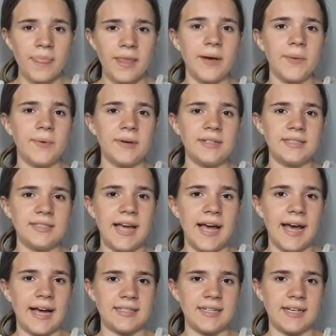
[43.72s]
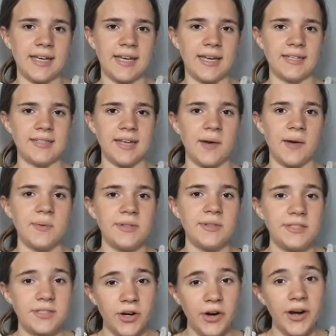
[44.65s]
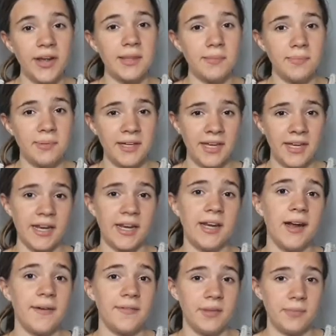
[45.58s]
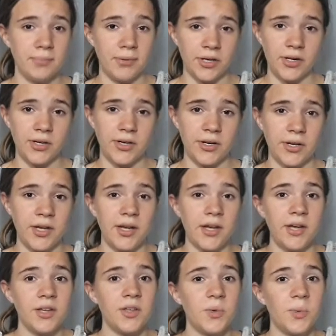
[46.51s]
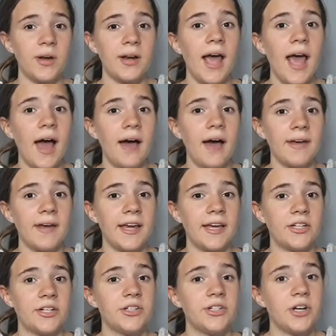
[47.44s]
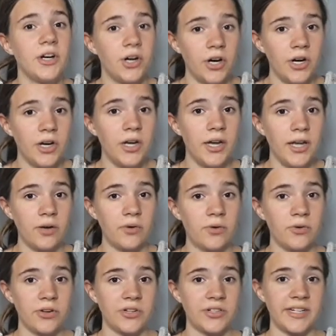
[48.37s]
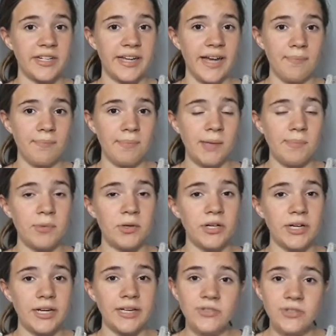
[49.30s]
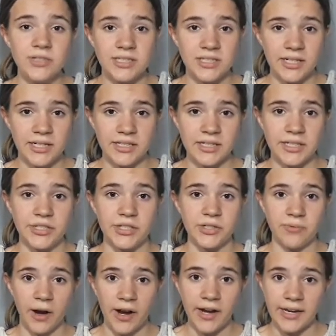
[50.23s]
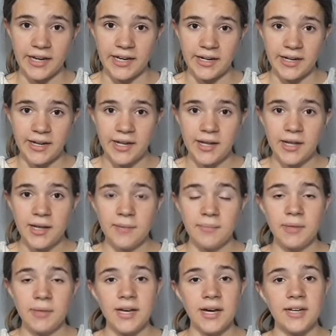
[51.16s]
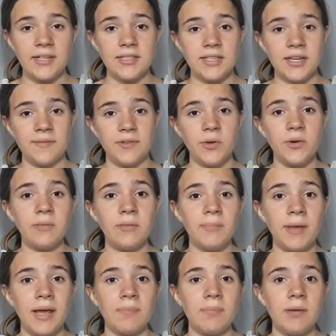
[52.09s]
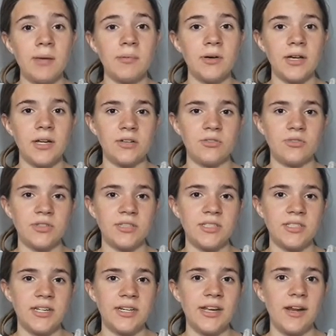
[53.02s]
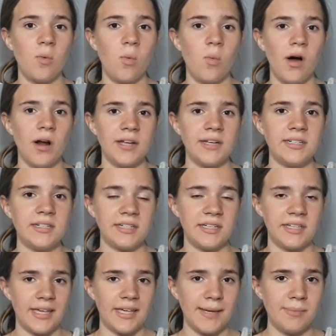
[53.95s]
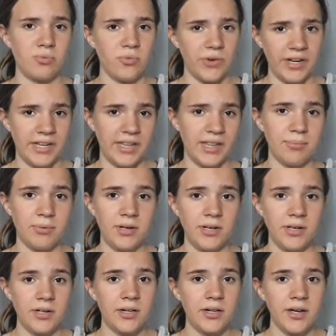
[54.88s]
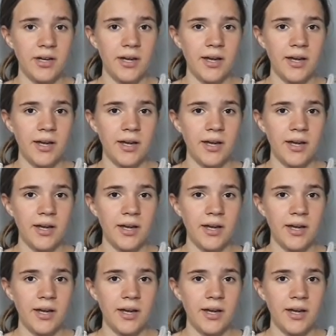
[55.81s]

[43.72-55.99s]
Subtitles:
That one tactic is I will start at the beginning of the book. You want to have a good hook in order to get people interested in your writing, because if you can make people interested in wanting to keep reading the book,